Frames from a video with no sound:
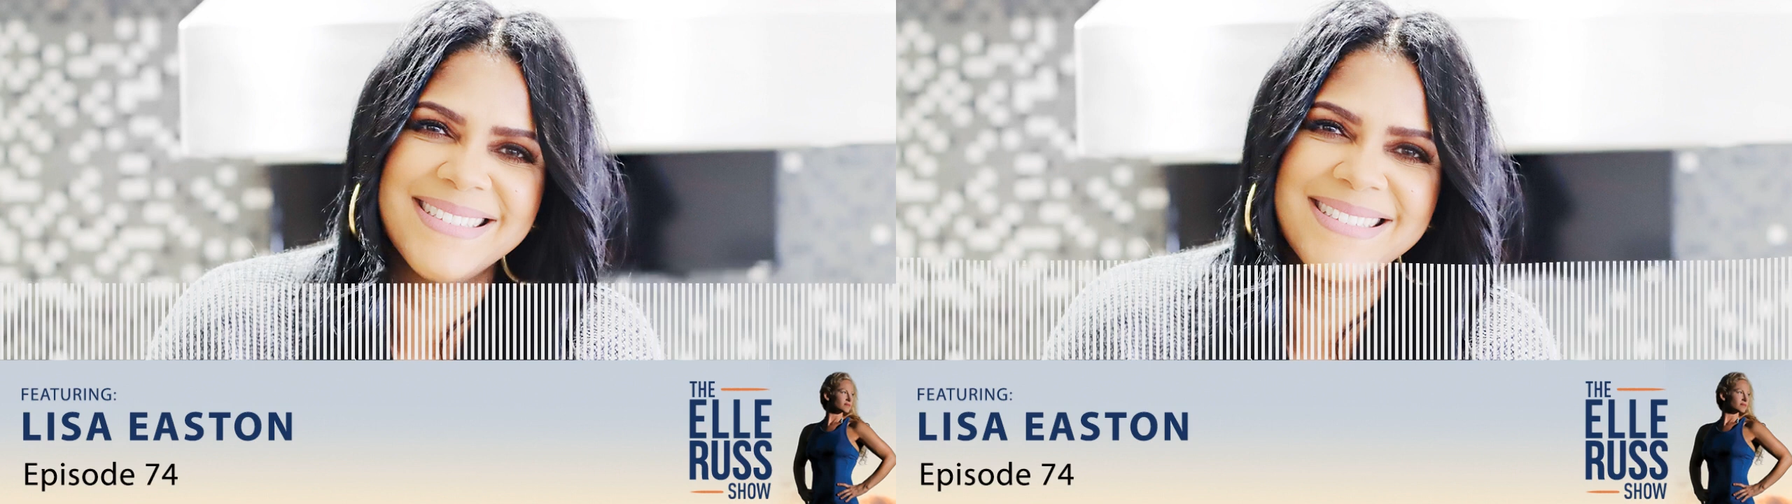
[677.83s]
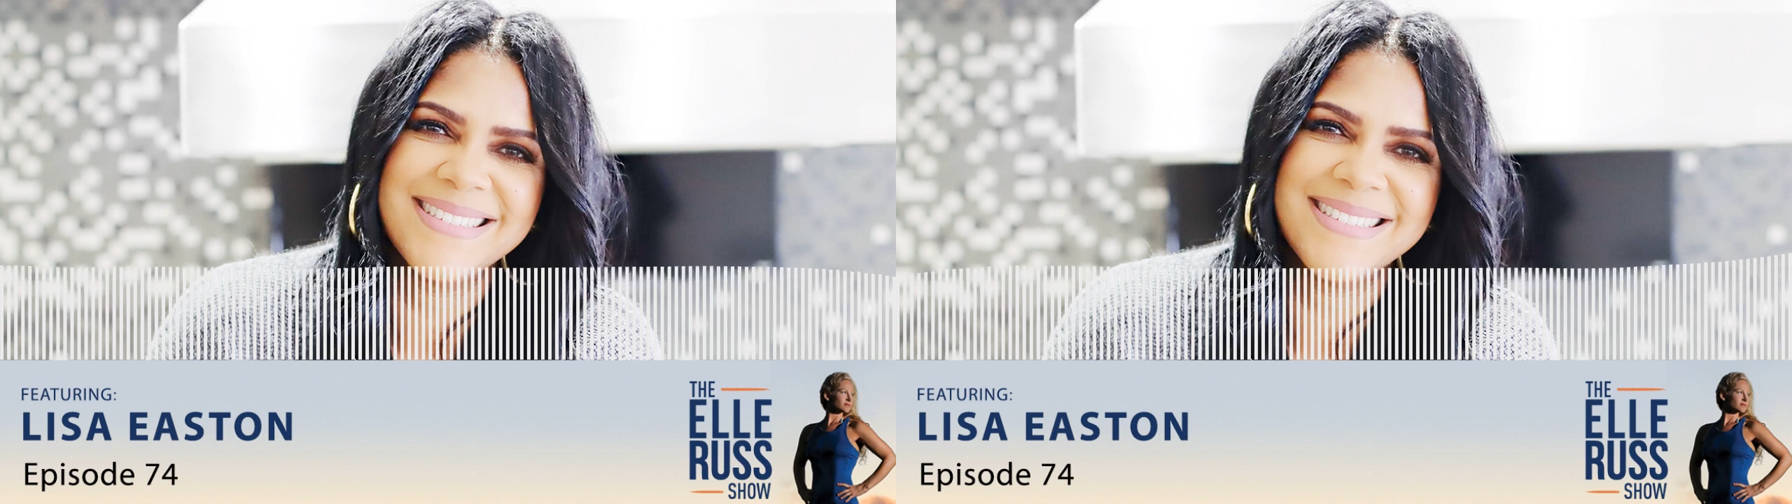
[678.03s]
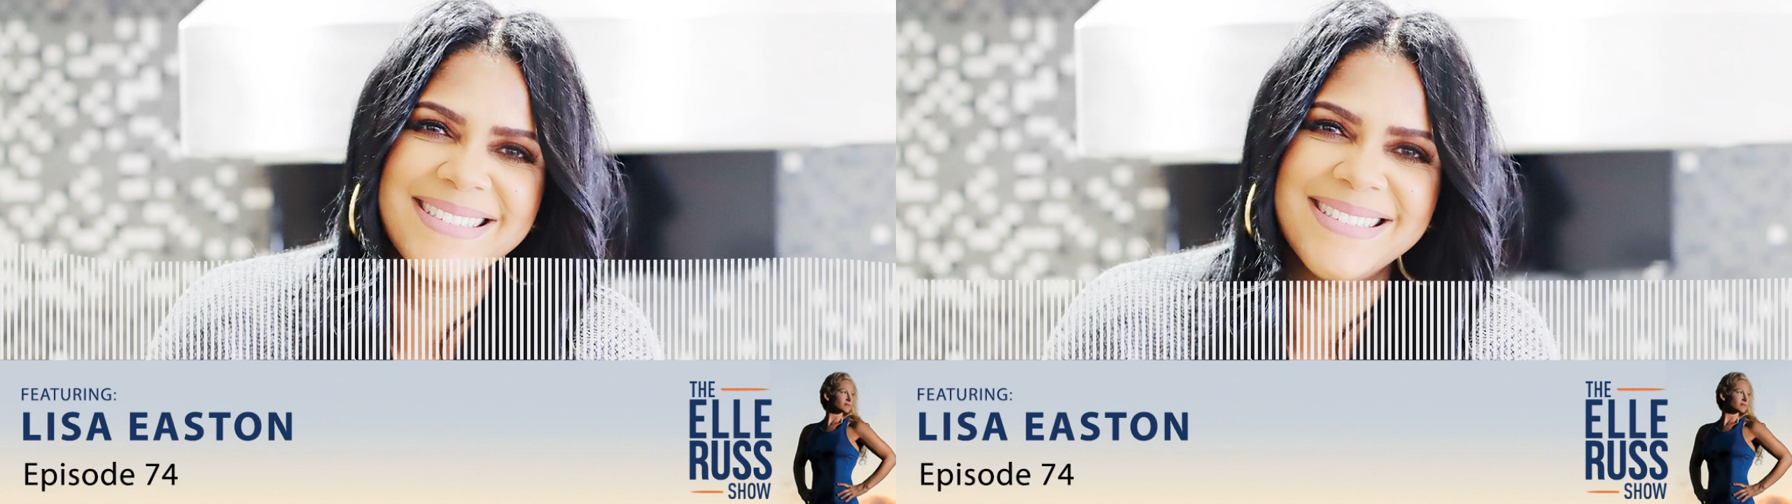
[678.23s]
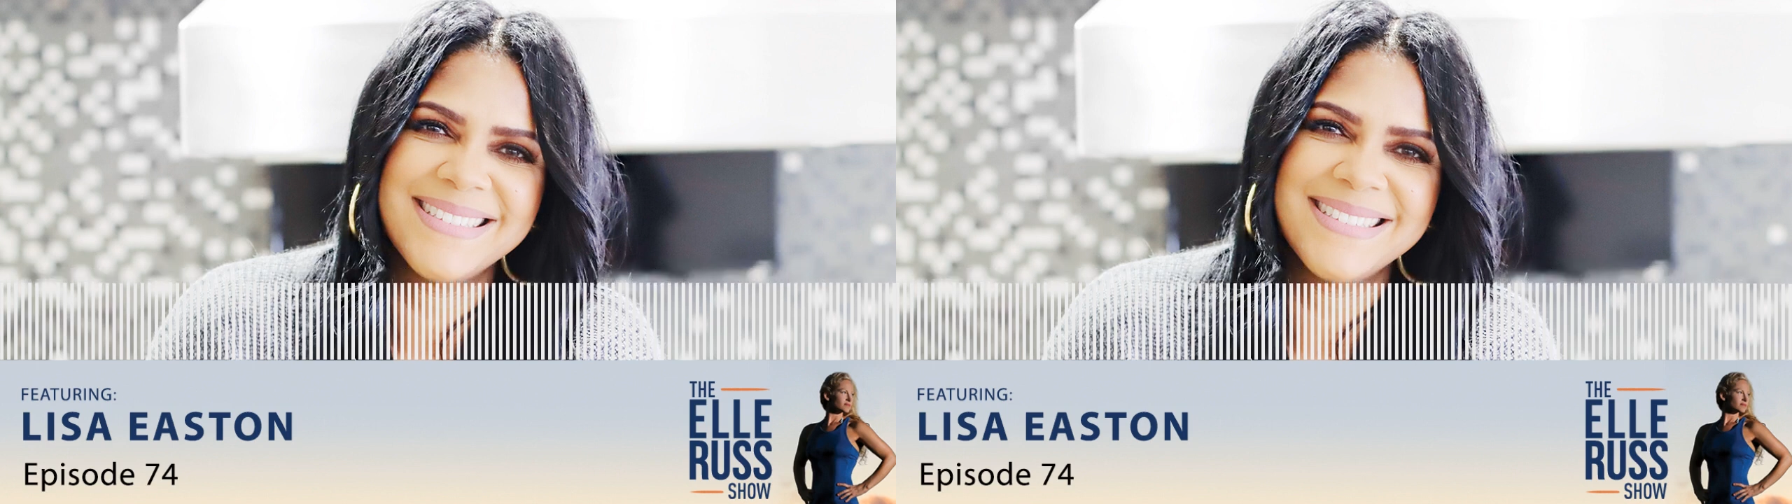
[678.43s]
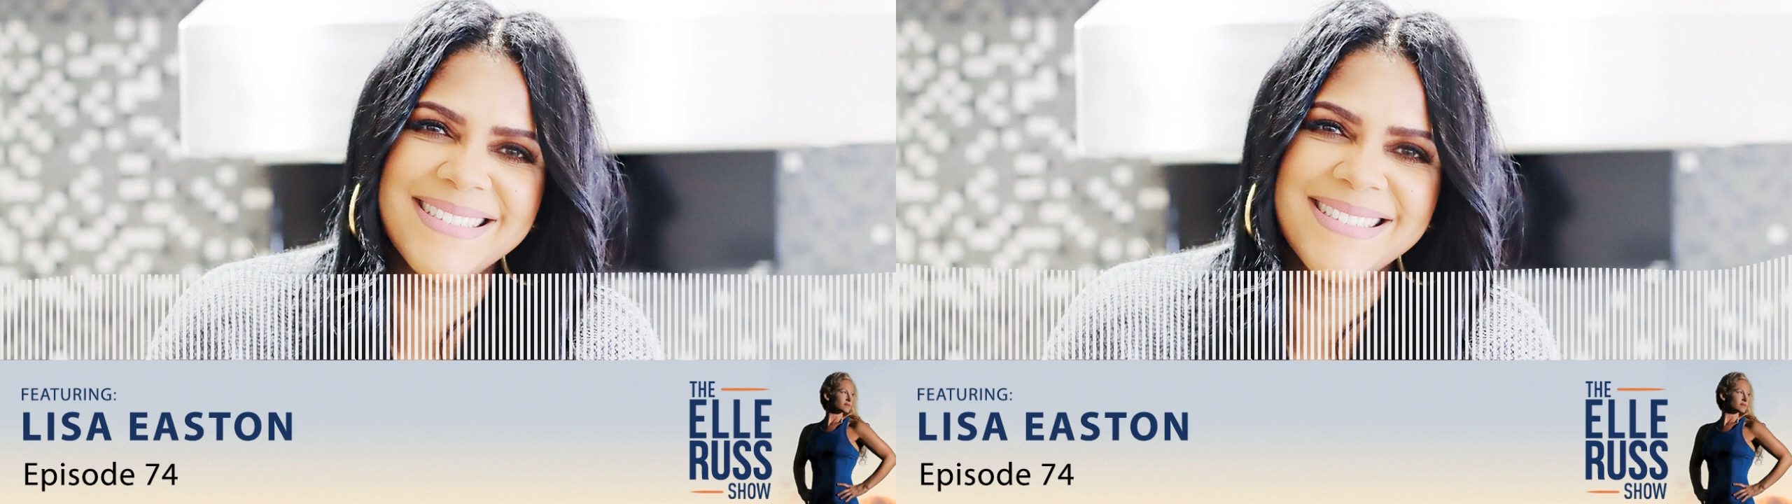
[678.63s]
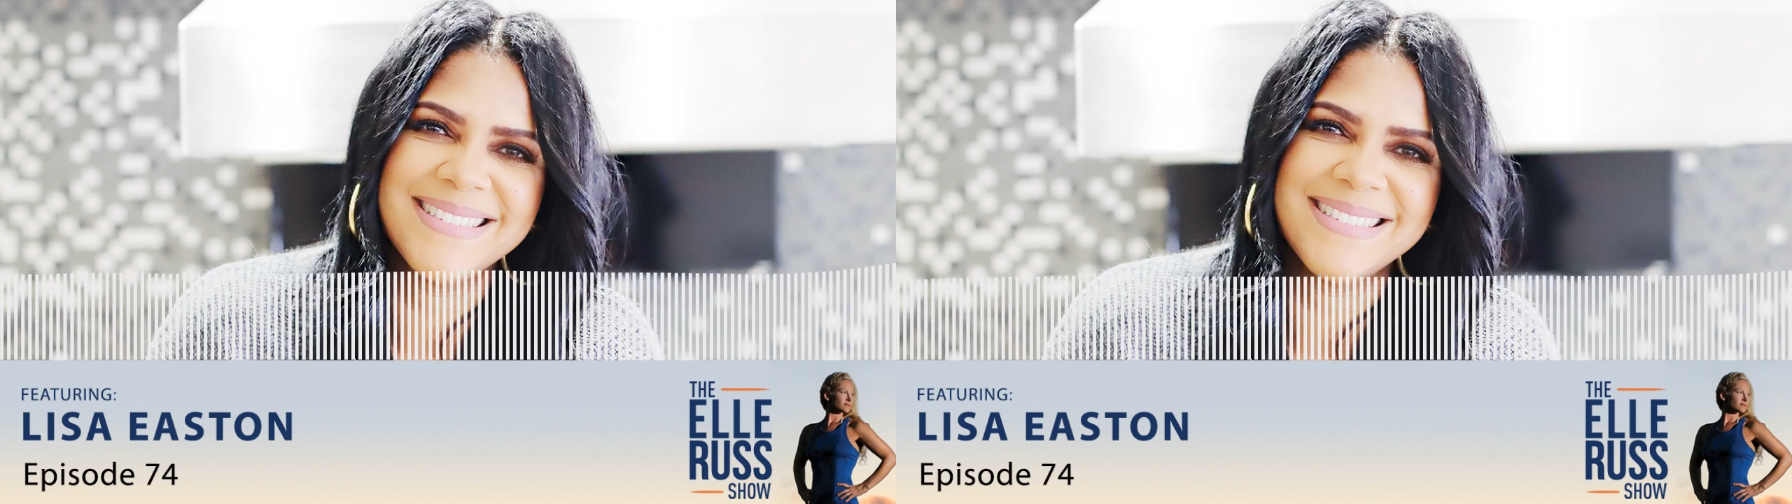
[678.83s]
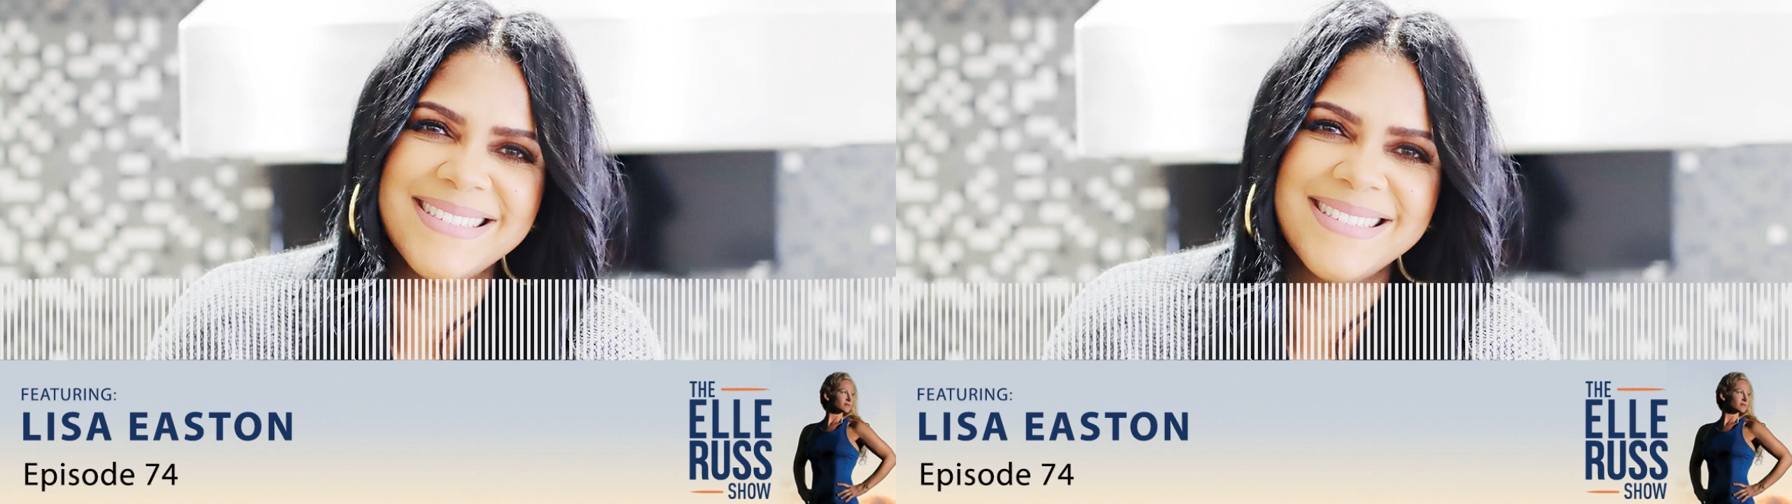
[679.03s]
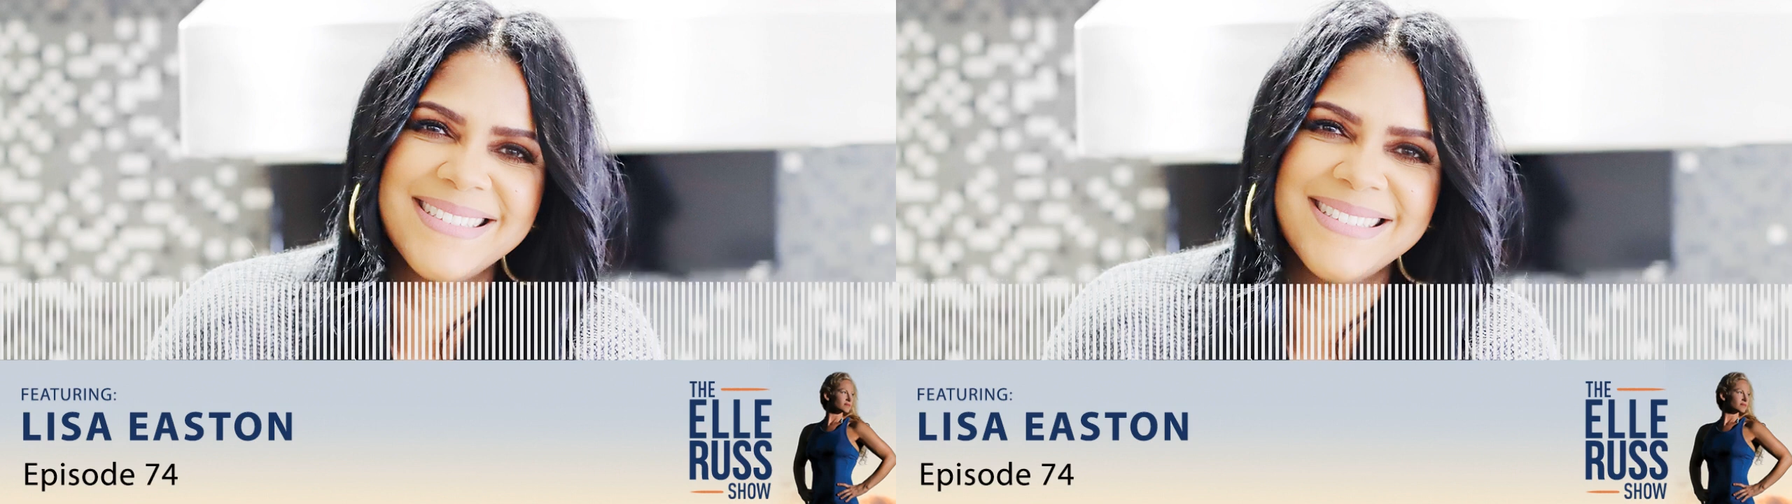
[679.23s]
but we're not feeling
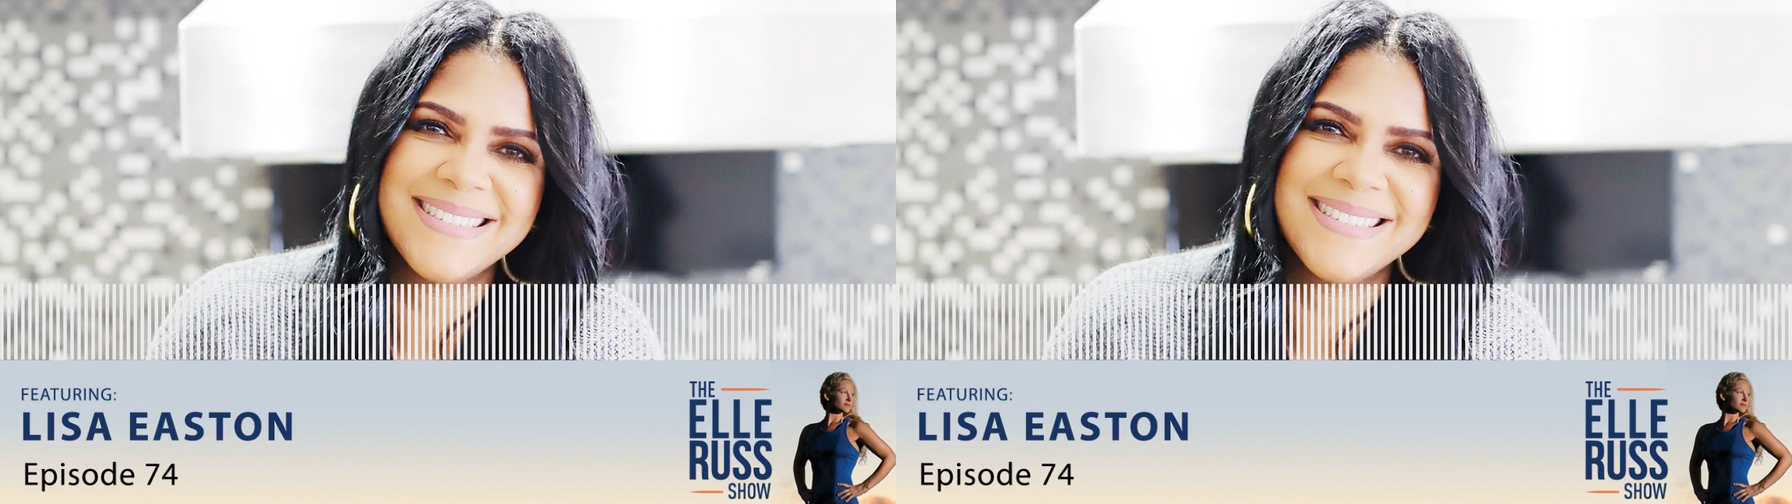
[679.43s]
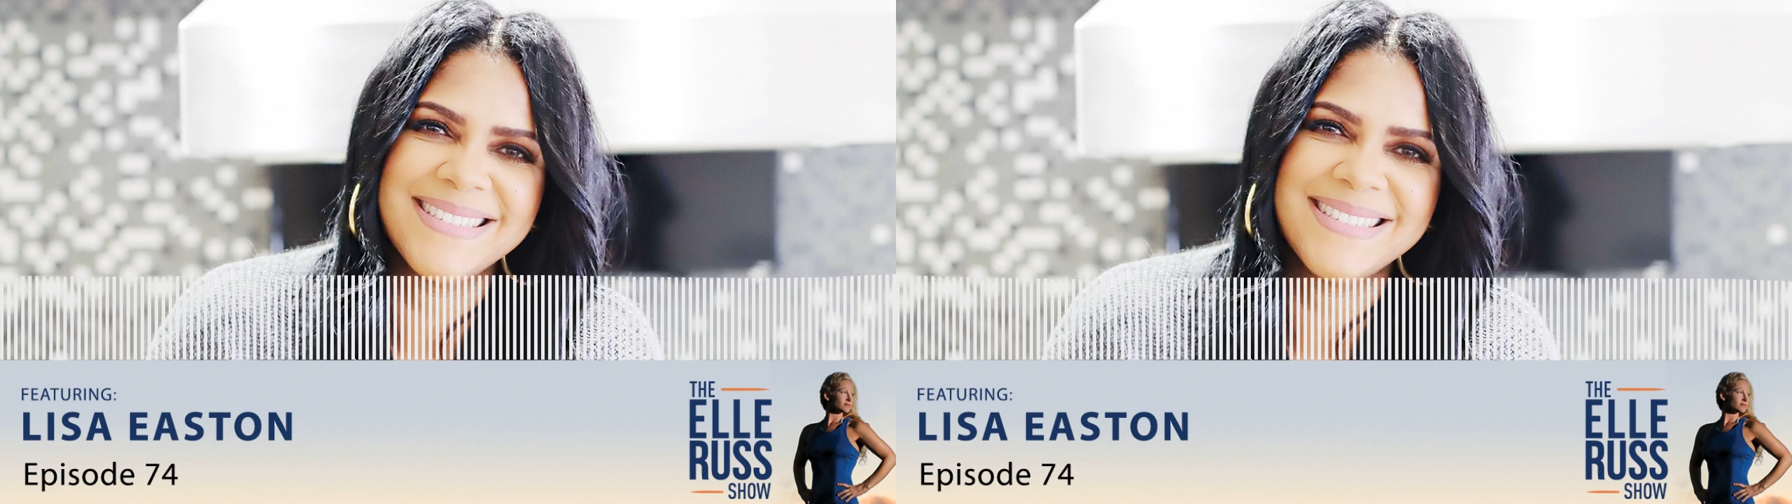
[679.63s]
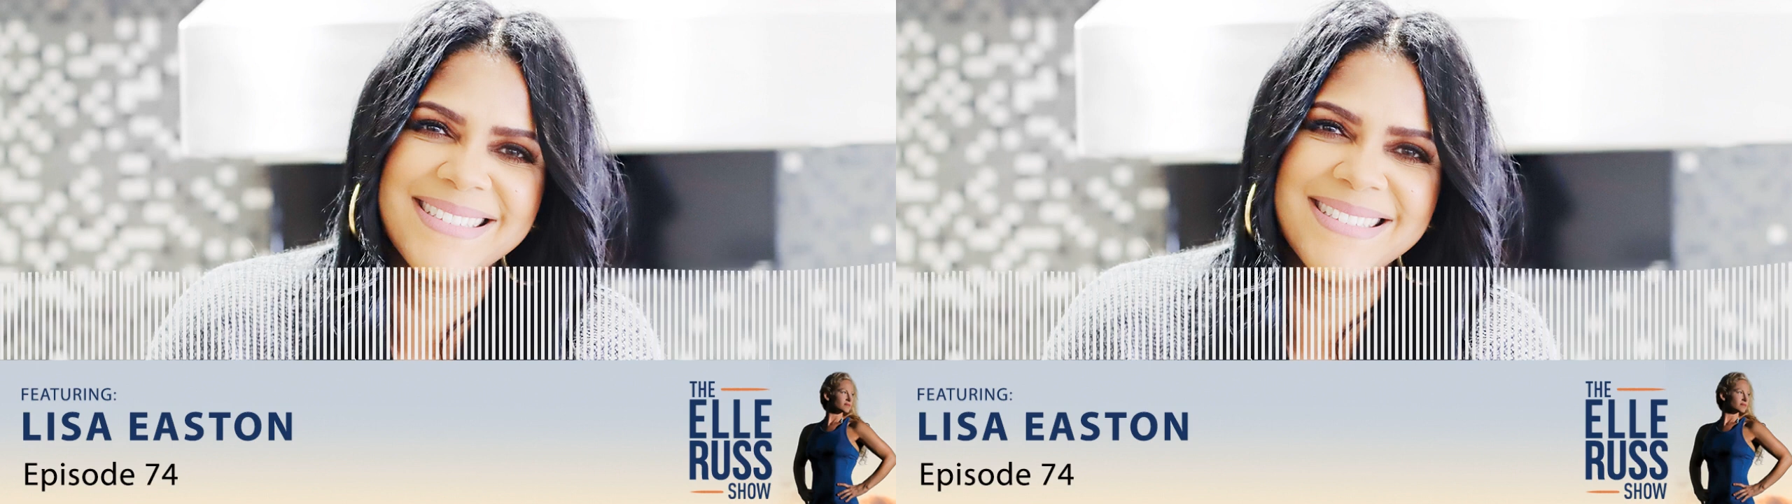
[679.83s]
it so right.